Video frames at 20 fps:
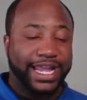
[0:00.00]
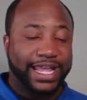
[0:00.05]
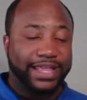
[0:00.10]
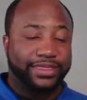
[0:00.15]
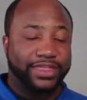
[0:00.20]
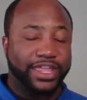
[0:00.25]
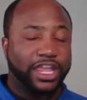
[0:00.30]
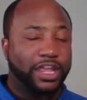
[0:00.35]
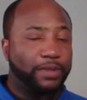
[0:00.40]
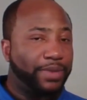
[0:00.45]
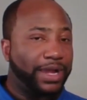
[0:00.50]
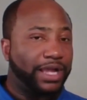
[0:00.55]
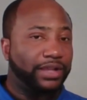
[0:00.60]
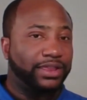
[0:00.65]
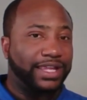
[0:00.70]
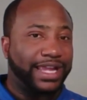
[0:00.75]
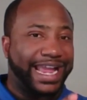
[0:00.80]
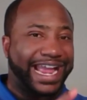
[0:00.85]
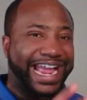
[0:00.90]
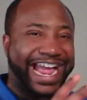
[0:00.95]
think
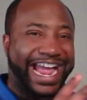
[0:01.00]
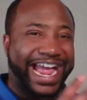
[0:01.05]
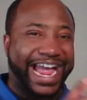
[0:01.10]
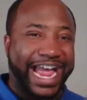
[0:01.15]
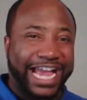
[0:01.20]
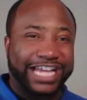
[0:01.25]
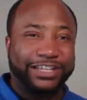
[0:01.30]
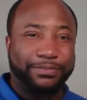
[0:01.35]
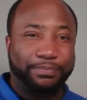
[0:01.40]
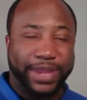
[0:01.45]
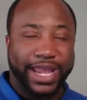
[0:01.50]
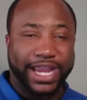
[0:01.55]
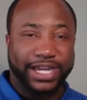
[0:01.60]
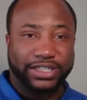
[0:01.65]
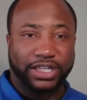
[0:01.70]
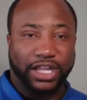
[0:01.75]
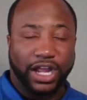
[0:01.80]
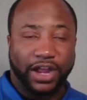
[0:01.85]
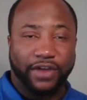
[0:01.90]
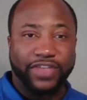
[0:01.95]
about the
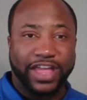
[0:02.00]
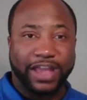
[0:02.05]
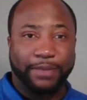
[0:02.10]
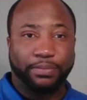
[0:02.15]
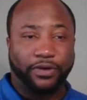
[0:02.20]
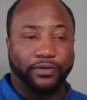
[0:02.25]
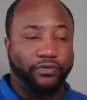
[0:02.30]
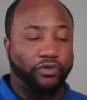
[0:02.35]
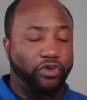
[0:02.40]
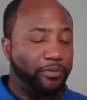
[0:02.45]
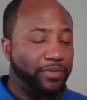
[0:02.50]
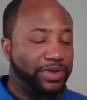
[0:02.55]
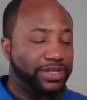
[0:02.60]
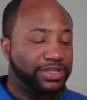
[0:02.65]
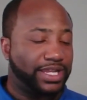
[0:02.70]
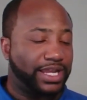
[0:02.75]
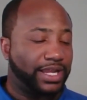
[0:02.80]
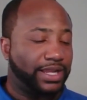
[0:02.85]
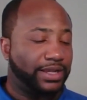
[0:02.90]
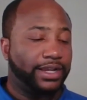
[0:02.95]
aspects of that performance
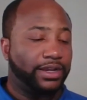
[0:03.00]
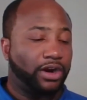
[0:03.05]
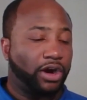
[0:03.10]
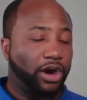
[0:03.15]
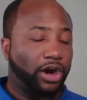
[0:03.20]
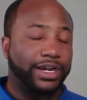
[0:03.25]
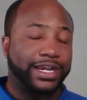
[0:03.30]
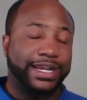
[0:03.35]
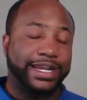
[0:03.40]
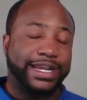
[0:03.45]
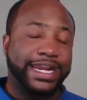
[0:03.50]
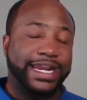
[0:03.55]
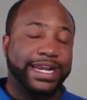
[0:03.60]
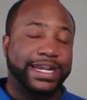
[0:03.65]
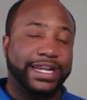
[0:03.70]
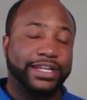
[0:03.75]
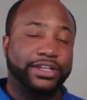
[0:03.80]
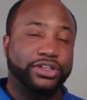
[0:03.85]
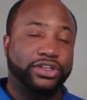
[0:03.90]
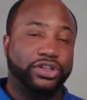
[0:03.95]
that are
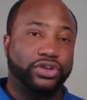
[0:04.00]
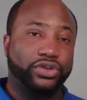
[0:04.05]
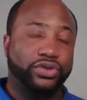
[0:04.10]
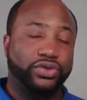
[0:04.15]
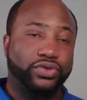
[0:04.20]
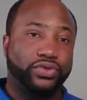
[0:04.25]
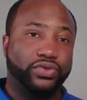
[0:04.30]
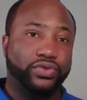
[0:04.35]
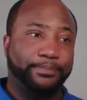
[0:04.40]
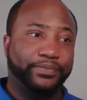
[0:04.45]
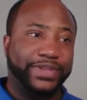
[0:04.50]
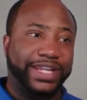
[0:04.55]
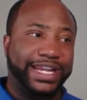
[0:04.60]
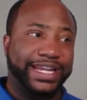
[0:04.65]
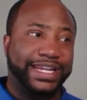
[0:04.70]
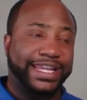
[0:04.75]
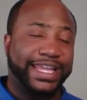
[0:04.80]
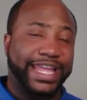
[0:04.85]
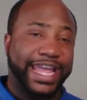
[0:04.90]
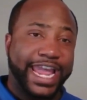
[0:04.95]
needed to
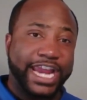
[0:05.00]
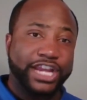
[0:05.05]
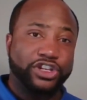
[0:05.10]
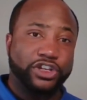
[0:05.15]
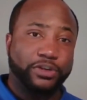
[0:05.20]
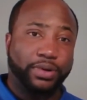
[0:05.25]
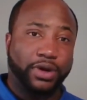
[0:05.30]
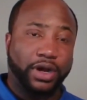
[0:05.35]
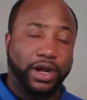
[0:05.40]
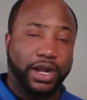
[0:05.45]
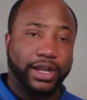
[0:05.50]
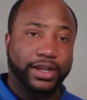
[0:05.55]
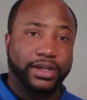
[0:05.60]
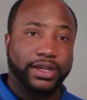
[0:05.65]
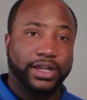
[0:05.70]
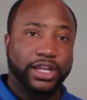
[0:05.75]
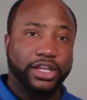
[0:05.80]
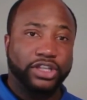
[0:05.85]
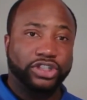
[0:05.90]
engage upon